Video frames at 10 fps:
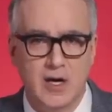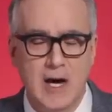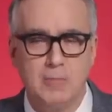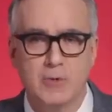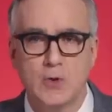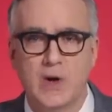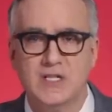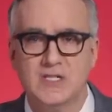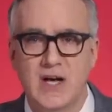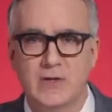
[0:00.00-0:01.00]
On April
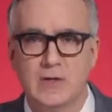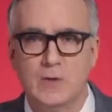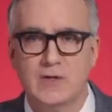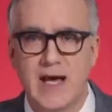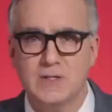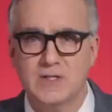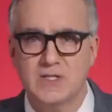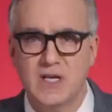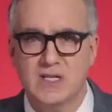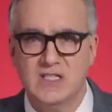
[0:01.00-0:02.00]
27,
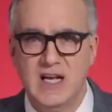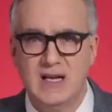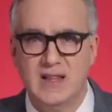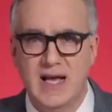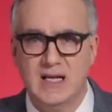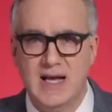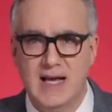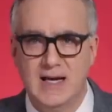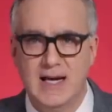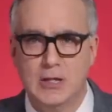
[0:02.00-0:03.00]
2016,
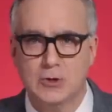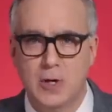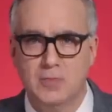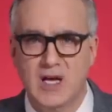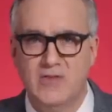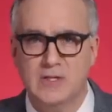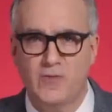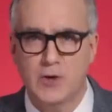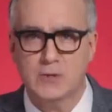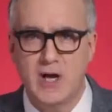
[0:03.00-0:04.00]
then-candidate Trump gave his
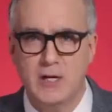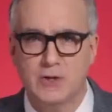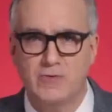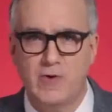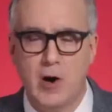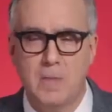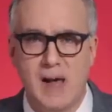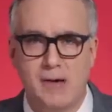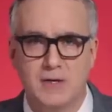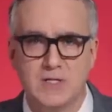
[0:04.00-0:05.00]
first major foreign
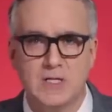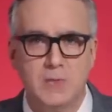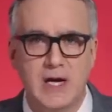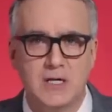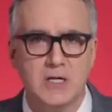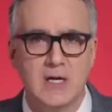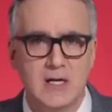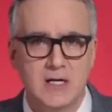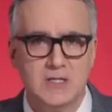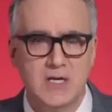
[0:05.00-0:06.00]
policy speech,
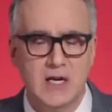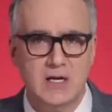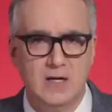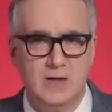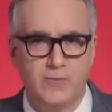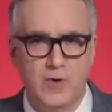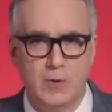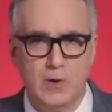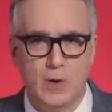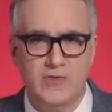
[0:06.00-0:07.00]
seated in the
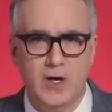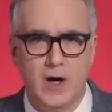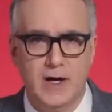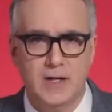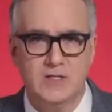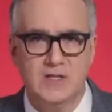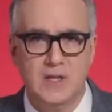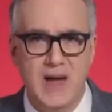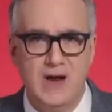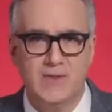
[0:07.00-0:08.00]
front row of the audience at
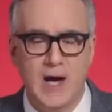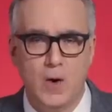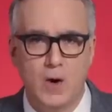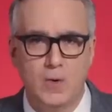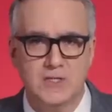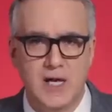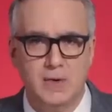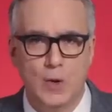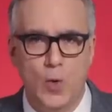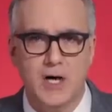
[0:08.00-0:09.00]
the Mayflower
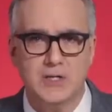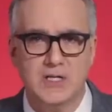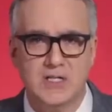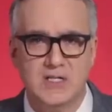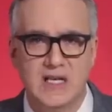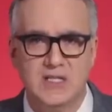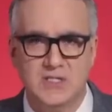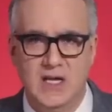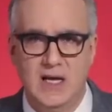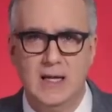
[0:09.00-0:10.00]
Hotel in Washington,
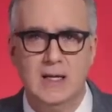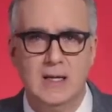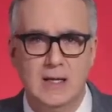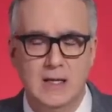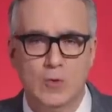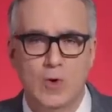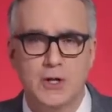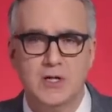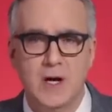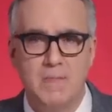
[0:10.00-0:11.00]
D.C.,
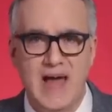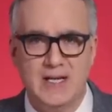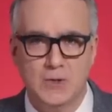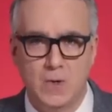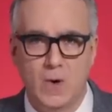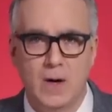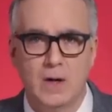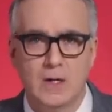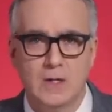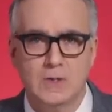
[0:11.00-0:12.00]
Russian
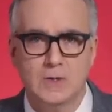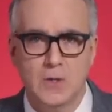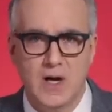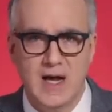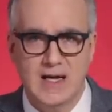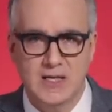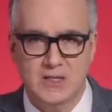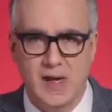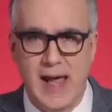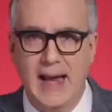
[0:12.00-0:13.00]
Ambassador Sergei
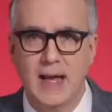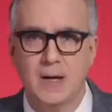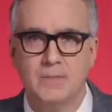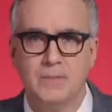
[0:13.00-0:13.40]
Kislyak.